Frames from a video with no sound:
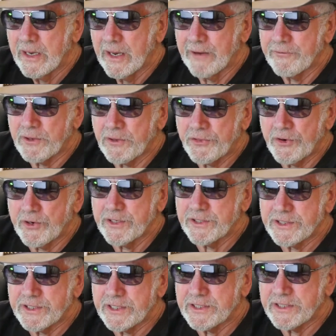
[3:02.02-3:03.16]
After
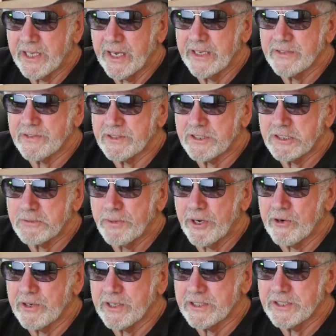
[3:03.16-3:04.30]
36 days of
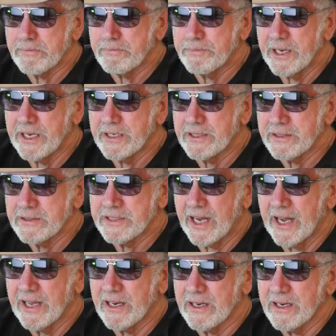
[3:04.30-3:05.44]
spirited debate and
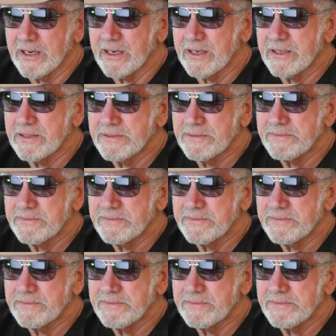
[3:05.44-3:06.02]
dialogue,